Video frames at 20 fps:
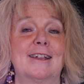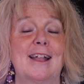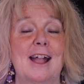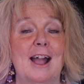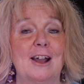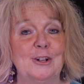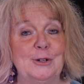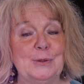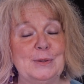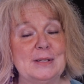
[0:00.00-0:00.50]

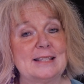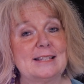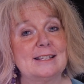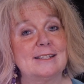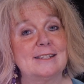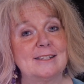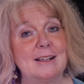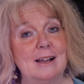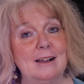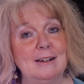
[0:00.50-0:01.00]
God who is
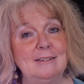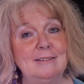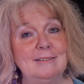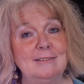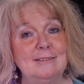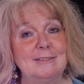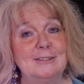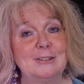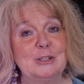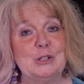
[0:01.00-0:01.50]
the
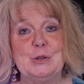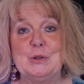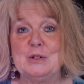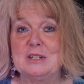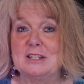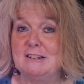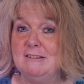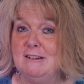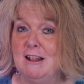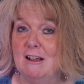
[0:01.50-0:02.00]
sun, who
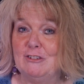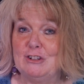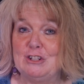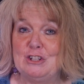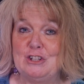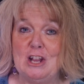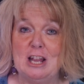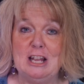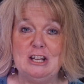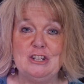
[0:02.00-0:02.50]
is never
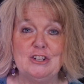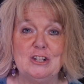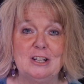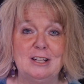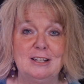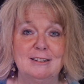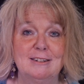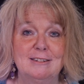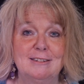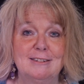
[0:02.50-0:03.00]

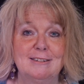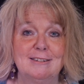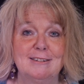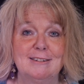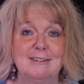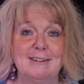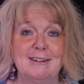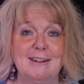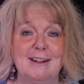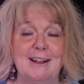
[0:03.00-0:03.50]
changing,
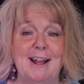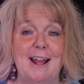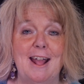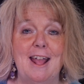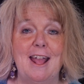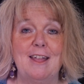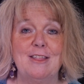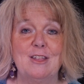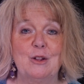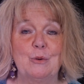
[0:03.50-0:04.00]

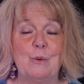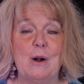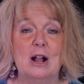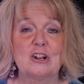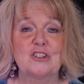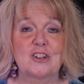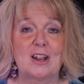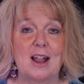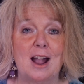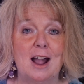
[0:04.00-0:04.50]
and then
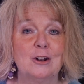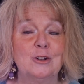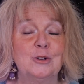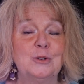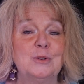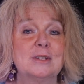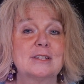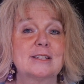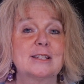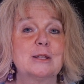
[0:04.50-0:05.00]
watch God
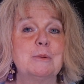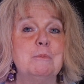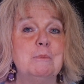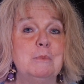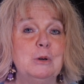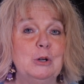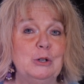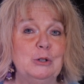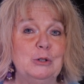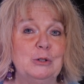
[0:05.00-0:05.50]
who is the
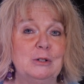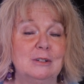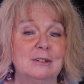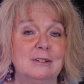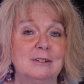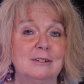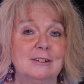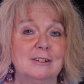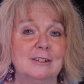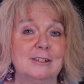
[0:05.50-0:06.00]
moon,
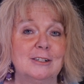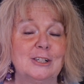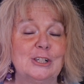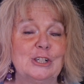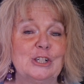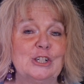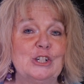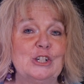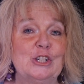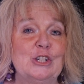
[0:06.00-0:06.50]

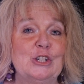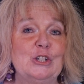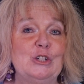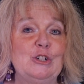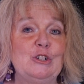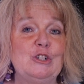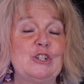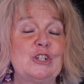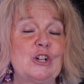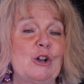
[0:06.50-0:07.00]

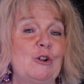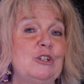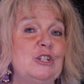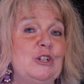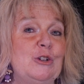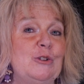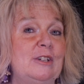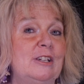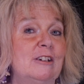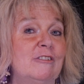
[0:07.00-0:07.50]
who
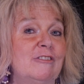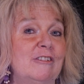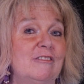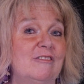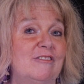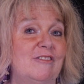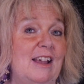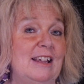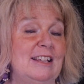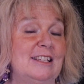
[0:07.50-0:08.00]
shows you
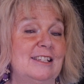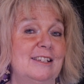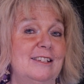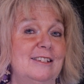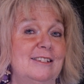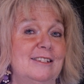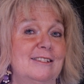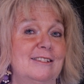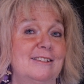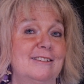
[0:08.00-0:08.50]
different
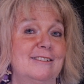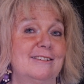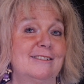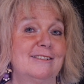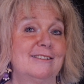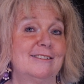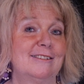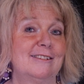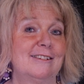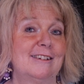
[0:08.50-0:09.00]
faces,
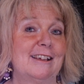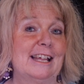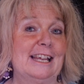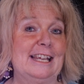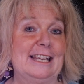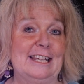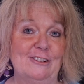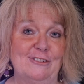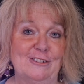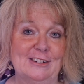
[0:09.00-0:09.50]

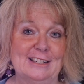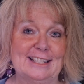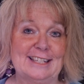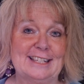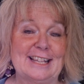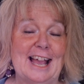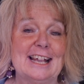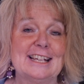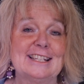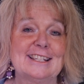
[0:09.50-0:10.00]
different
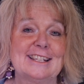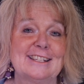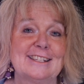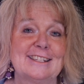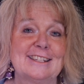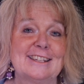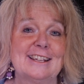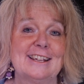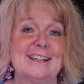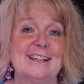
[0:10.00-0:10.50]

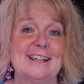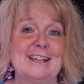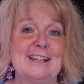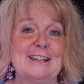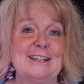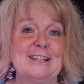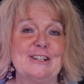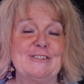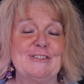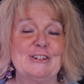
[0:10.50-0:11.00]
sizes,
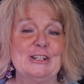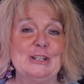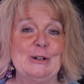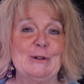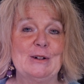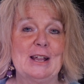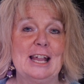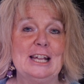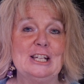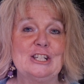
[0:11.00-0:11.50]
different
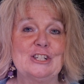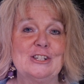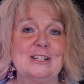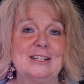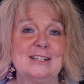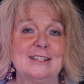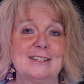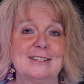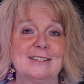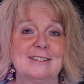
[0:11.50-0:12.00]

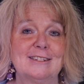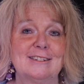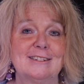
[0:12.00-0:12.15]
locations,